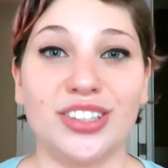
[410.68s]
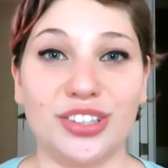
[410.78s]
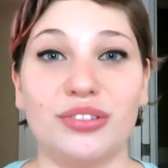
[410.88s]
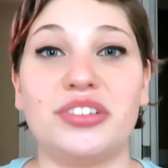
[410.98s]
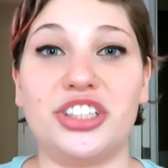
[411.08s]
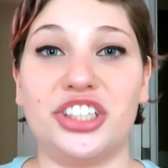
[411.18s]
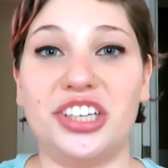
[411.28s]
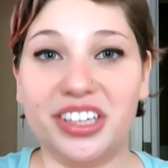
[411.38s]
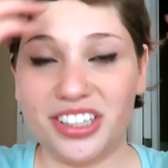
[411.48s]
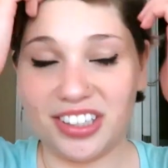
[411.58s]
so
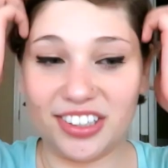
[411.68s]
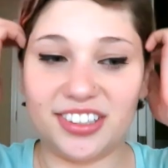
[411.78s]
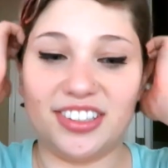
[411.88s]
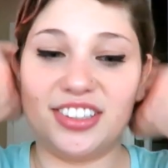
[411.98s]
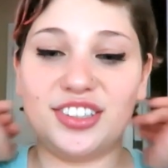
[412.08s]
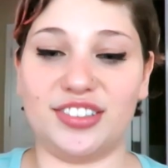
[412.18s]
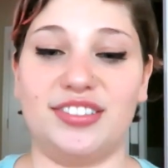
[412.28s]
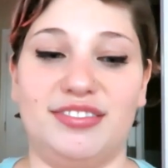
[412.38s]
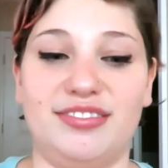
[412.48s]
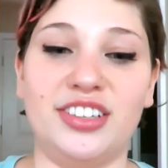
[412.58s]
she,
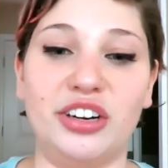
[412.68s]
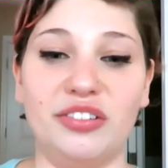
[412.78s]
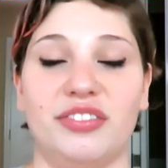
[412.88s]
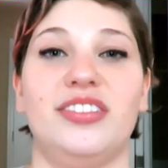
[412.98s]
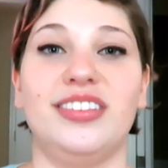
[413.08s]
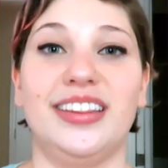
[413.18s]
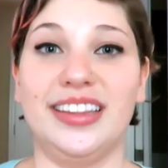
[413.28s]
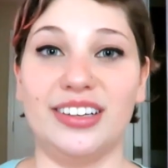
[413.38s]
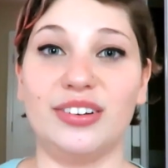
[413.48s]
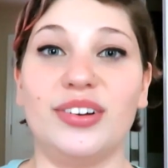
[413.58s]
you know,
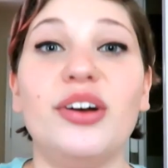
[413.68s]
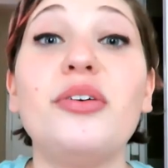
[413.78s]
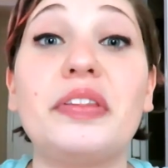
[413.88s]
there you go.